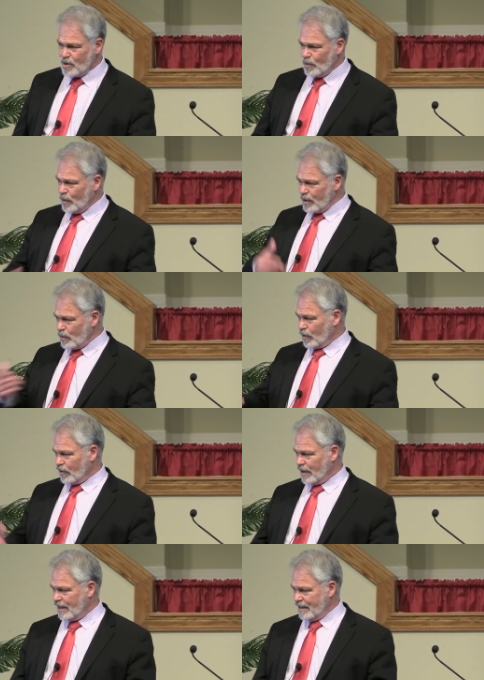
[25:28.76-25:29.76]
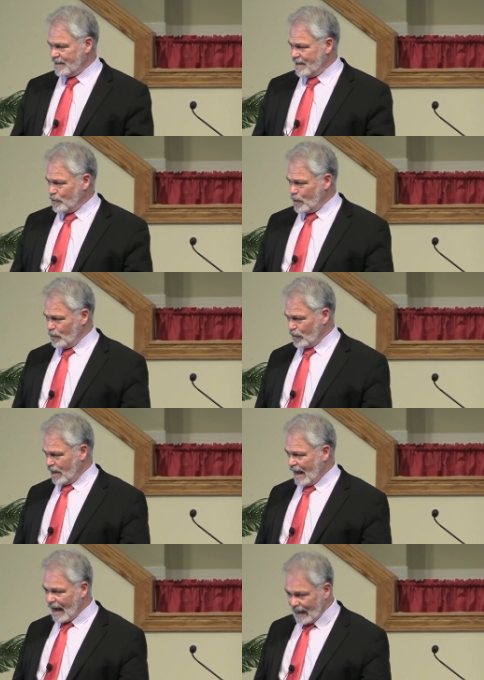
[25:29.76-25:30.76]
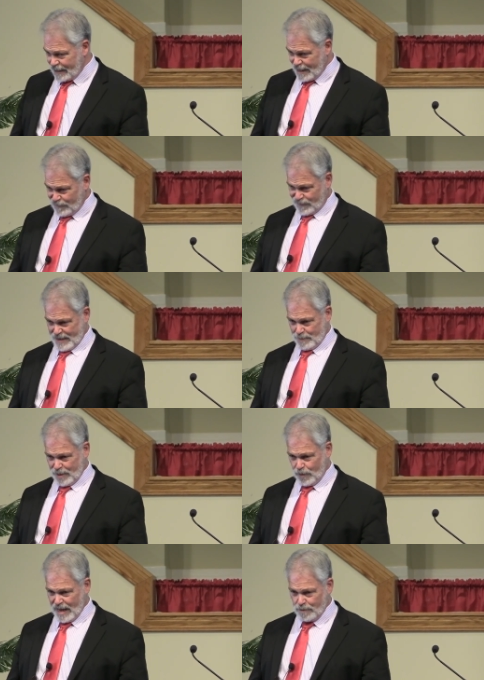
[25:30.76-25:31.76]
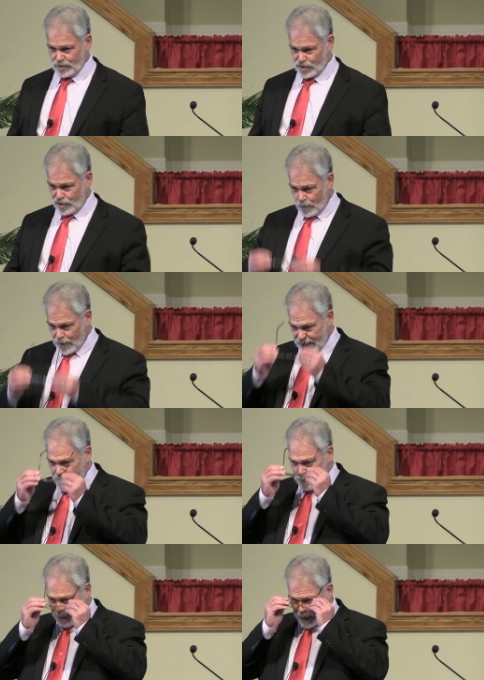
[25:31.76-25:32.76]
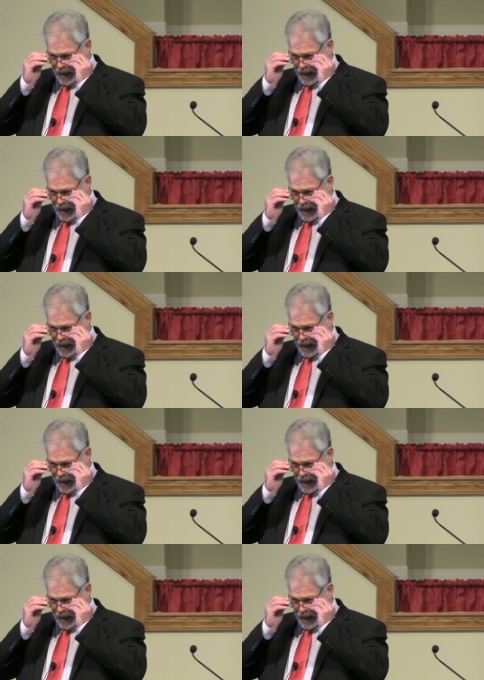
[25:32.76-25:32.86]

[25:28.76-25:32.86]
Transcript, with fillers: We were a, we were a holiday family when I was growing up.